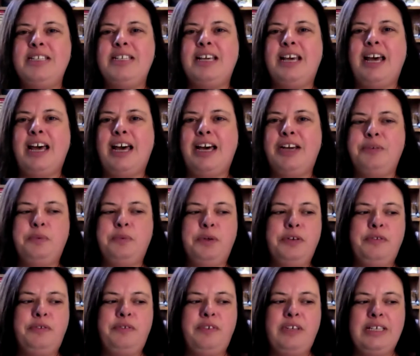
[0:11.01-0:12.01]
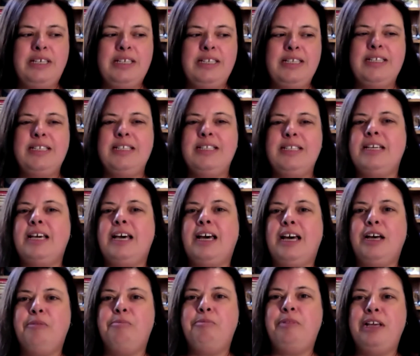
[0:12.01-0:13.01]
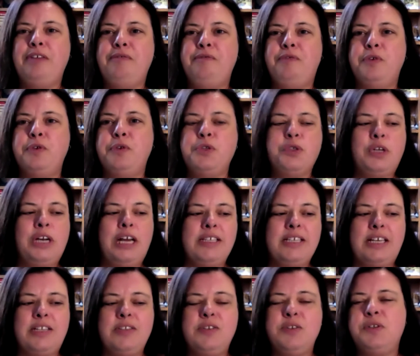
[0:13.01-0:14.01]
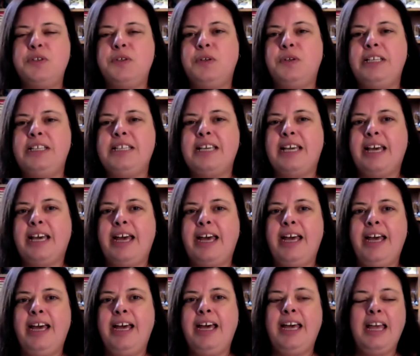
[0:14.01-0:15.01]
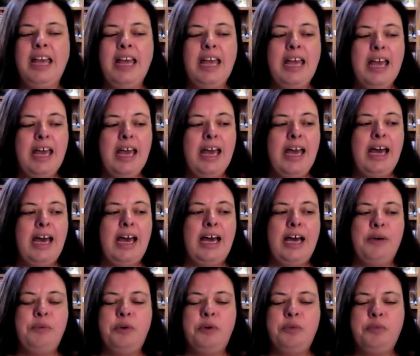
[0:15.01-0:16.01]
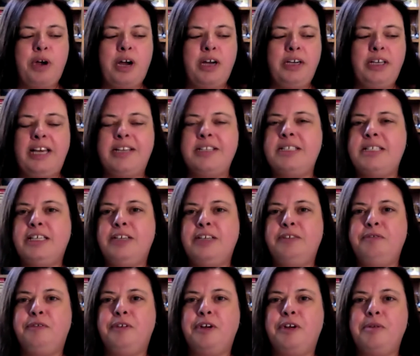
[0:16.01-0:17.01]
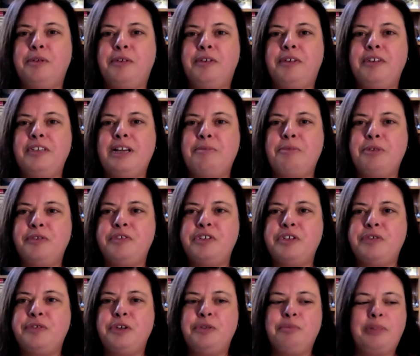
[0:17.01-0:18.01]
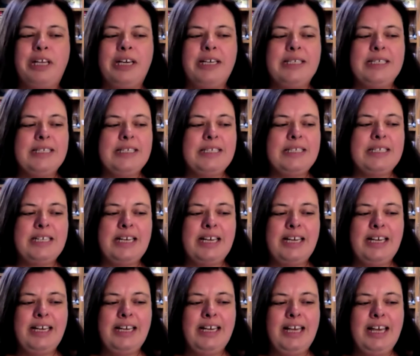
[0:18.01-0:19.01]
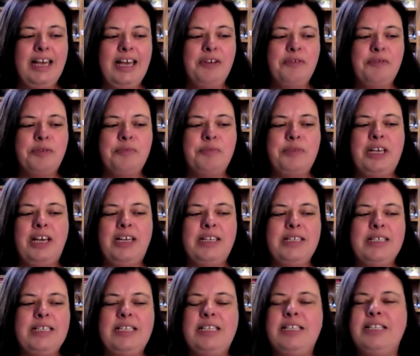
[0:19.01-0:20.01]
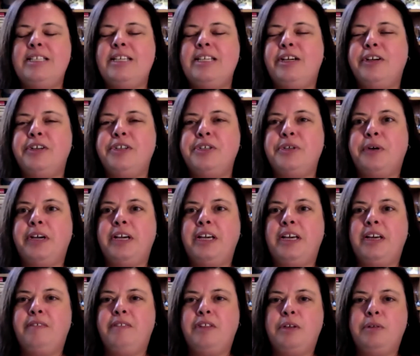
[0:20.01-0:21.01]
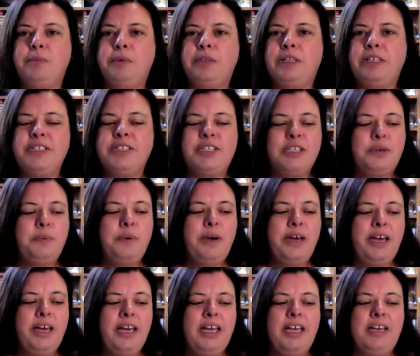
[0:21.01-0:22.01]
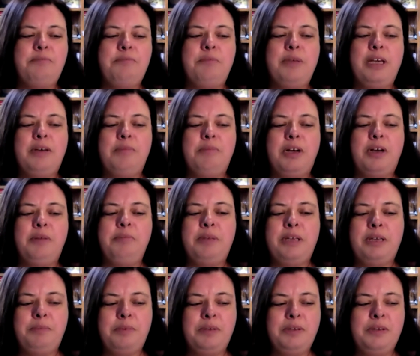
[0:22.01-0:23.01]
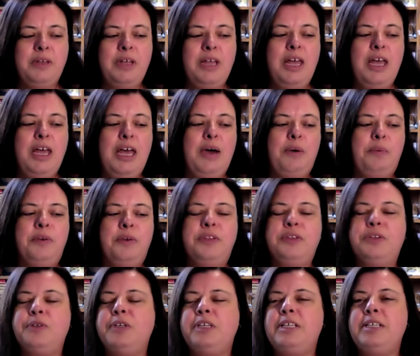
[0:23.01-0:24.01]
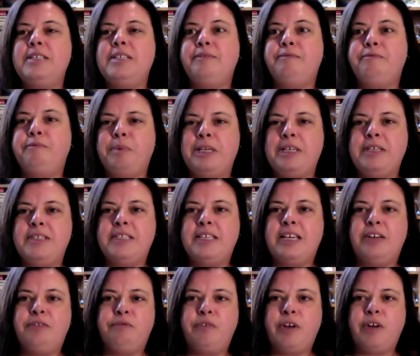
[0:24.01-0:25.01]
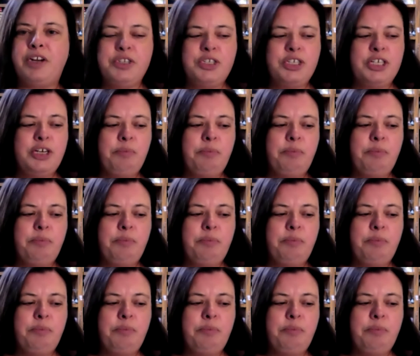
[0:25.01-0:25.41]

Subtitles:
at WordFeast, plein feu sur la traduction littéraire. We're broadcasting from a number of different places today, from the unceded territory of the Wolastoqey and Mi'kmaq people, where the treaties of peace and friendship